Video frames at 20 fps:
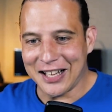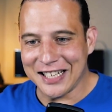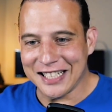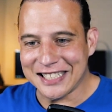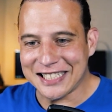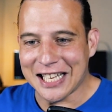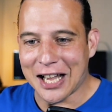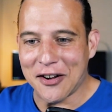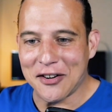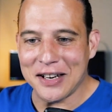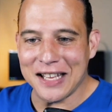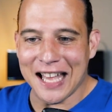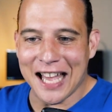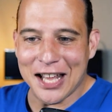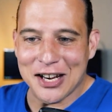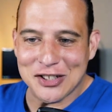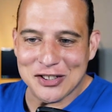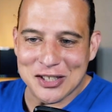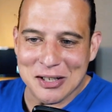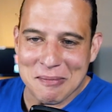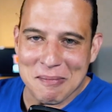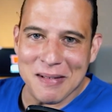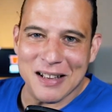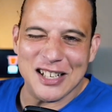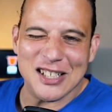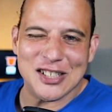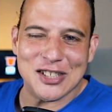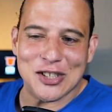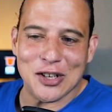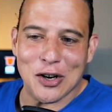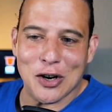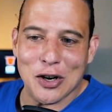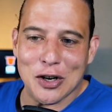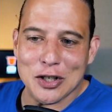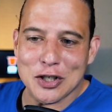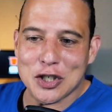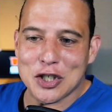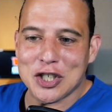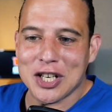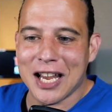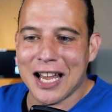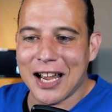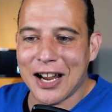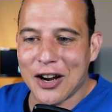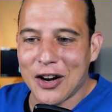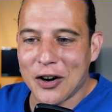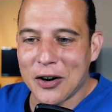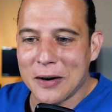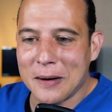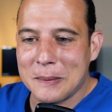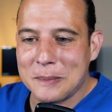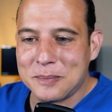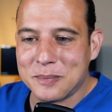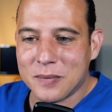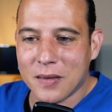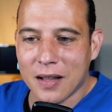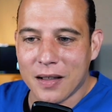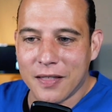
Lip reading: Saudi energy minister shared